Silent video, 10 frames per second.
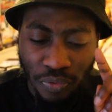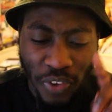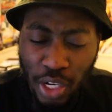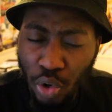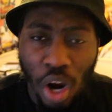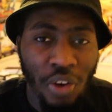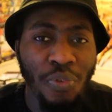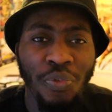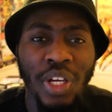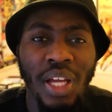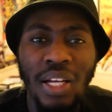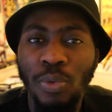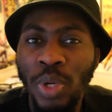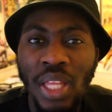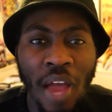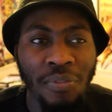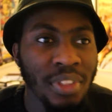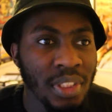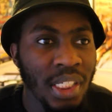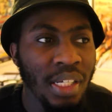fighting choreography, we
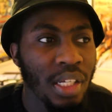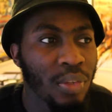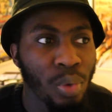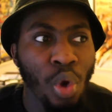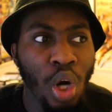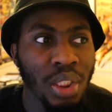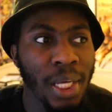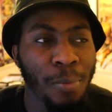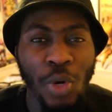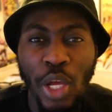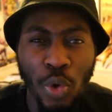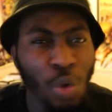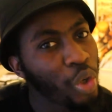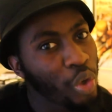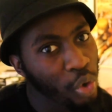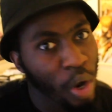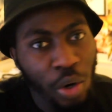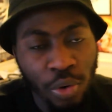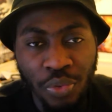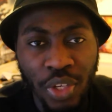haven't seen in a long time really good
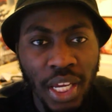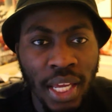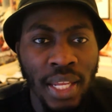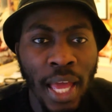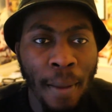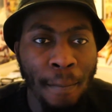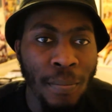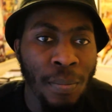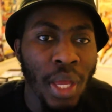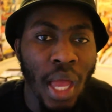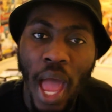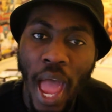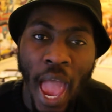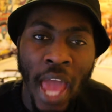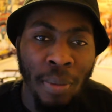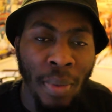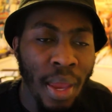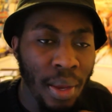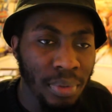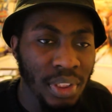choreography in
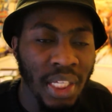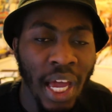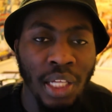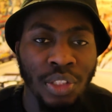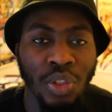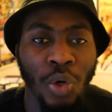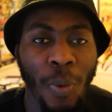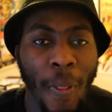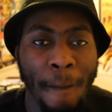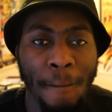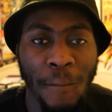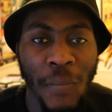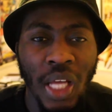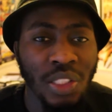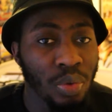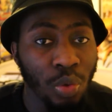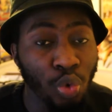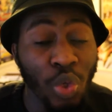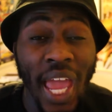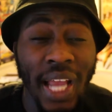anime style. So yes, it
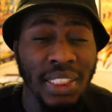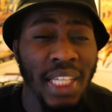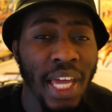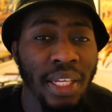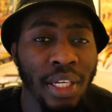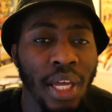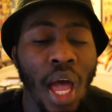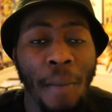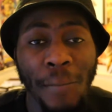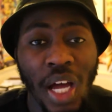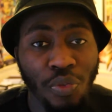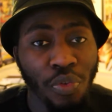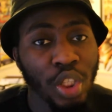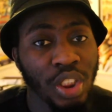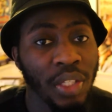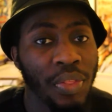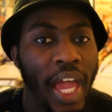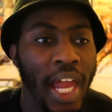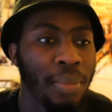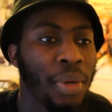was really exciting. But unfortunately,
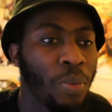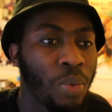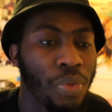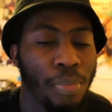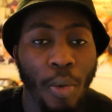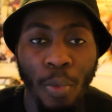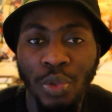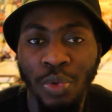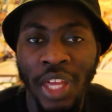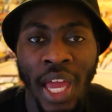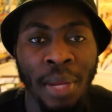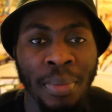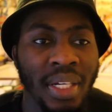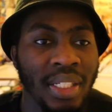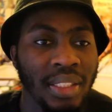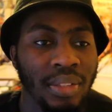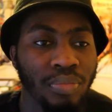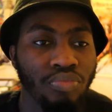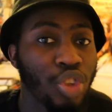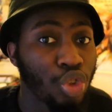the problem was with the anime is
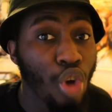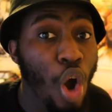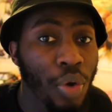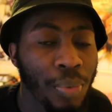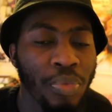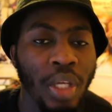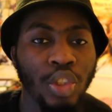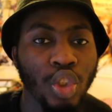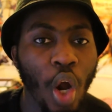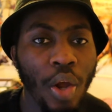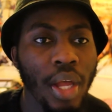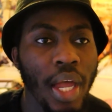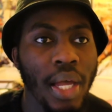the story. The story